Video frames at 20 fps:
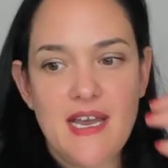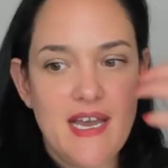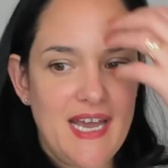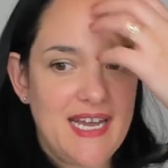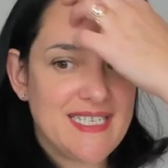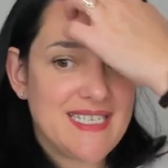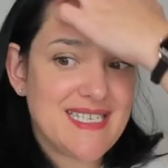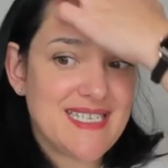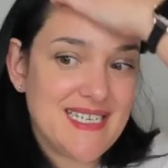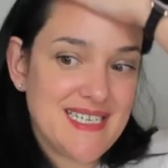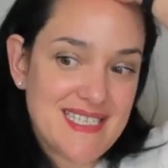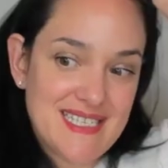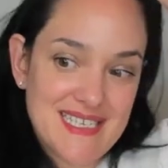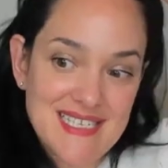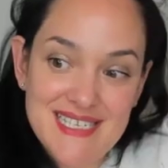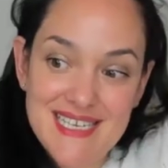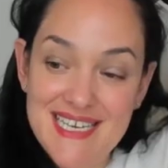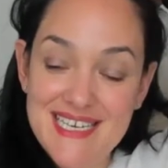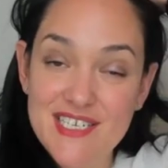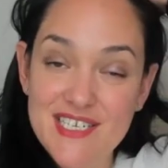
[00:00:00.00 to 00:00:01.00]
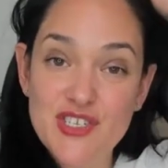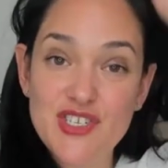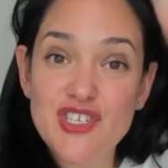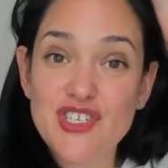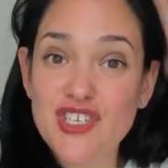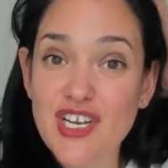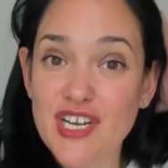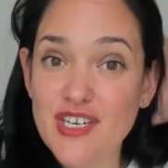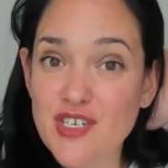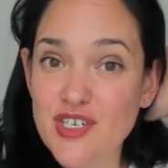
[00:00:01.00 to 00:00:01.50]
And since this is
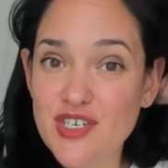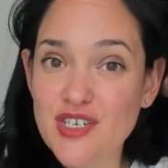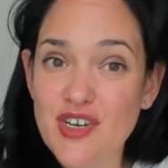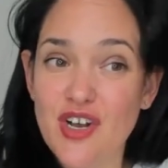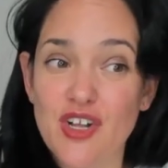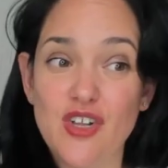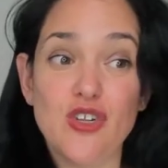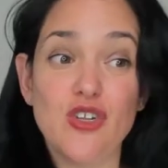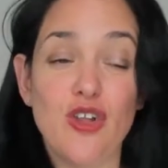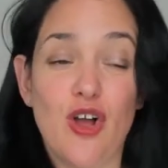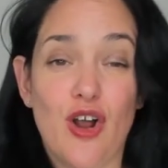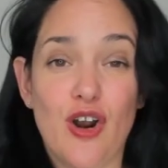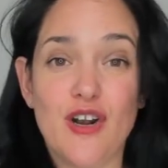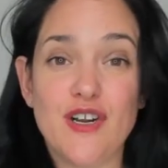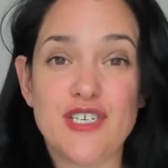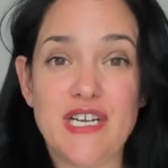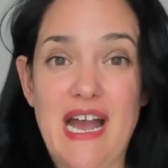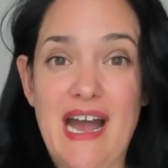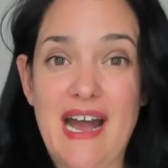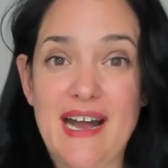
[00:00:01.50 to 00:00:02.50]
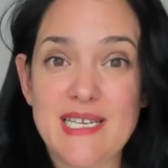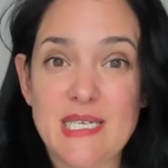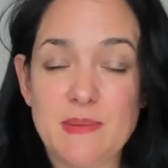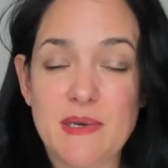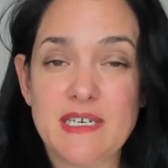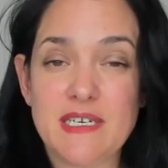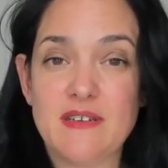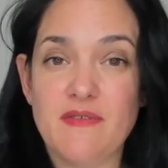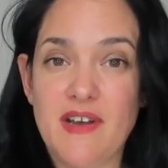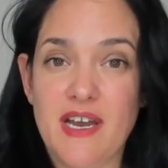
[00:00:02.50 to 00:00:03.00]
such a large
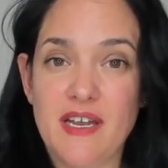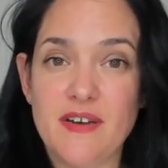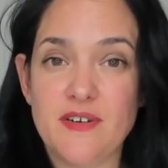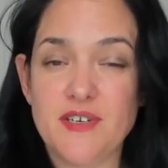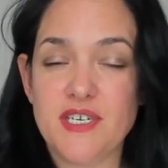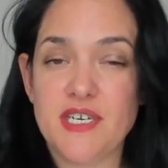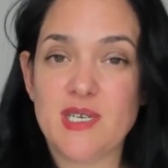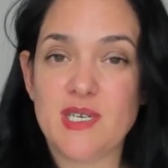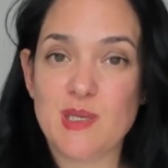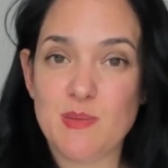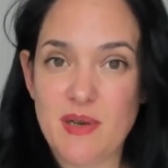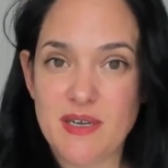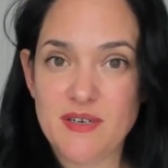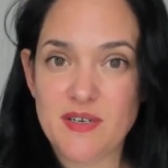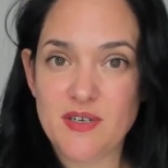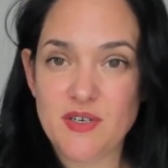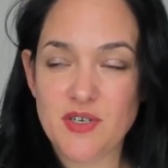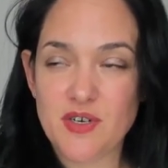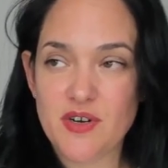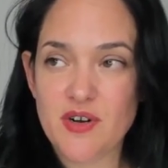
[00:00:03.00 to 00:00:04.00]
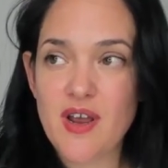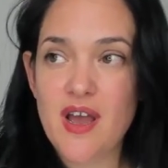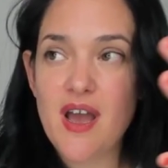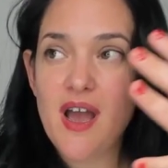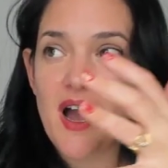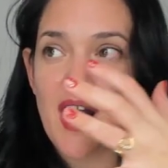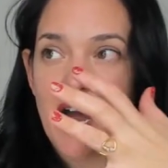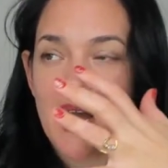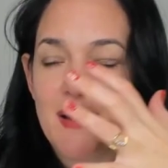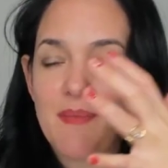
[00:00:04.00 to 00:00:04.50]
aspect of energy expenditure,
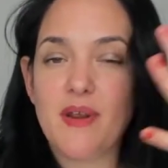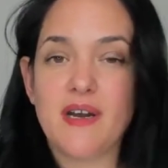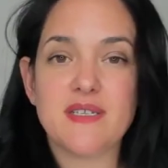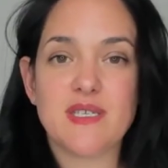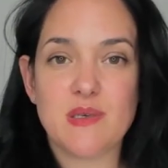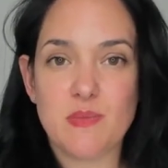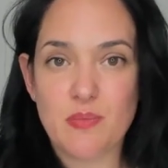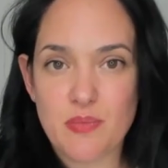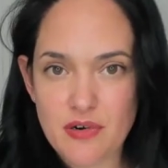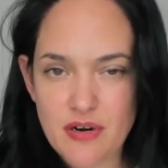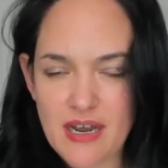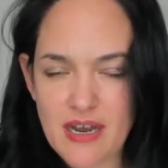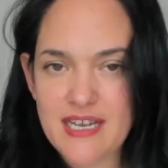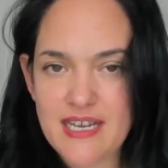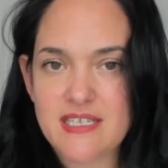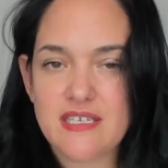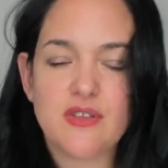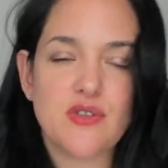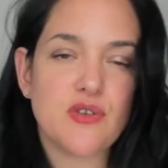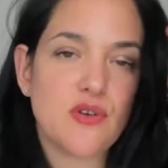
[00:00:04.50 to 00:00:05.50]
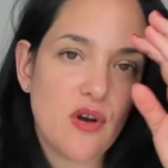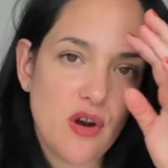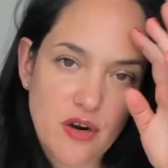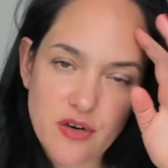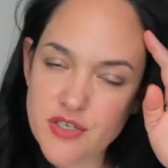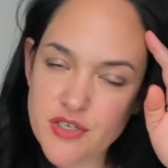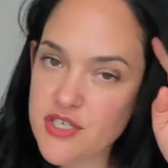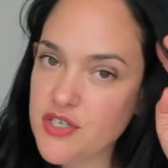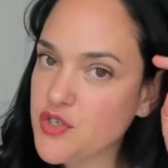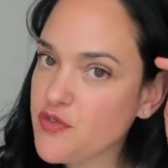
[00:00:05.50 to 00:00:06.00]
I'm not surprised that there are
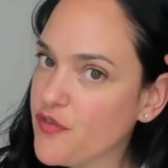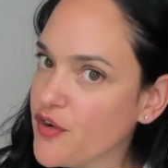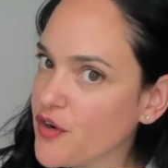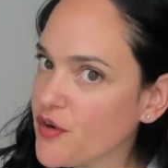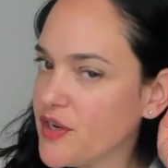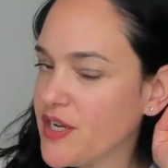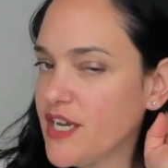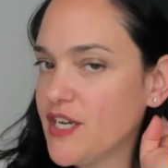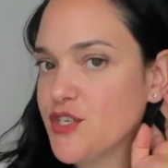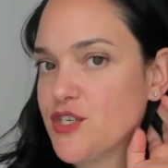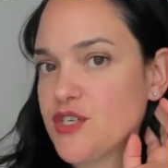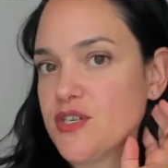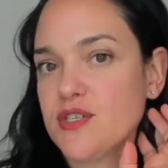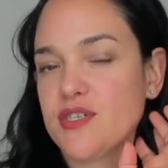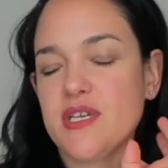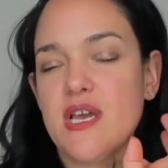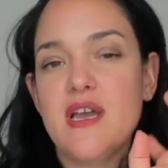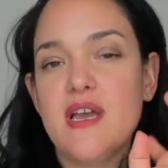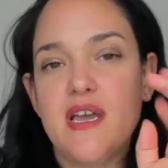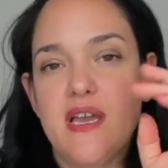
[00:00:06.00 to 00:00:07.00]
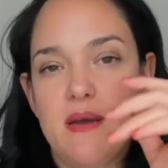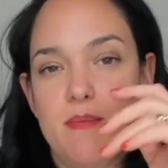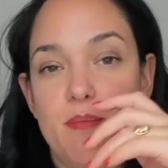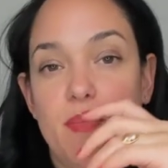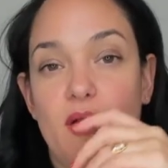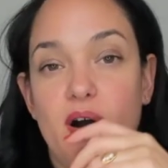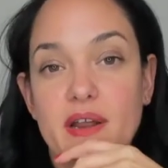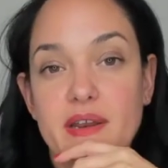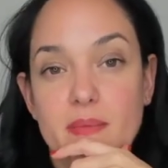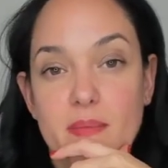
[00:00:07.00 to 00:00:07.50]
such variations in
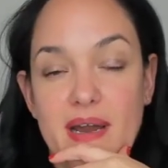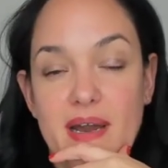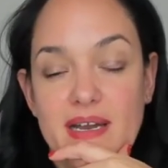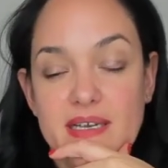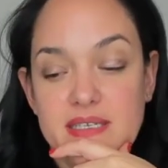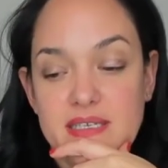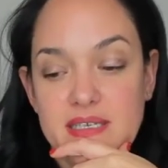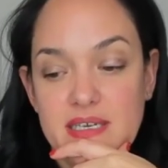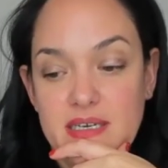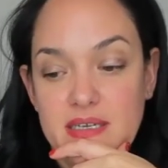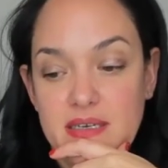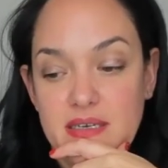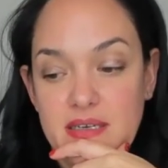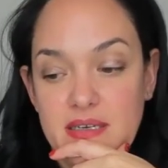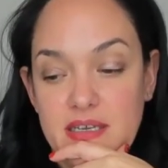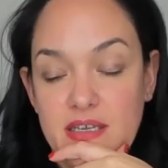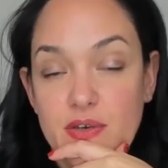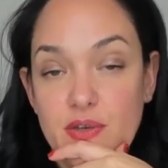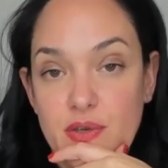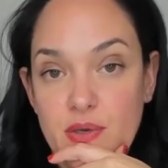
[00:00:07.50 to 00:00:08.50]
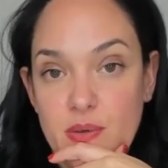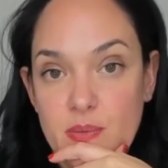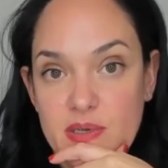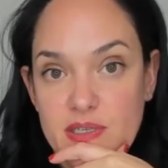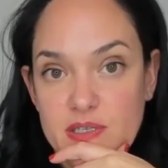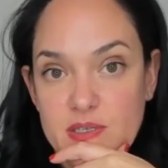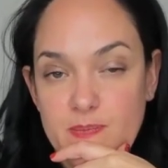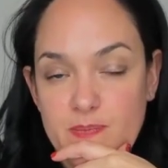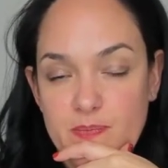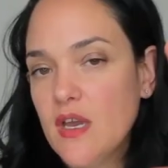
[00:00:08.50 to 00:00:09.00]
body mass in
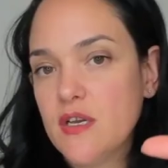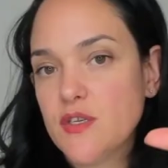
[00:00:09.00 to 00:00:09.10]
humans.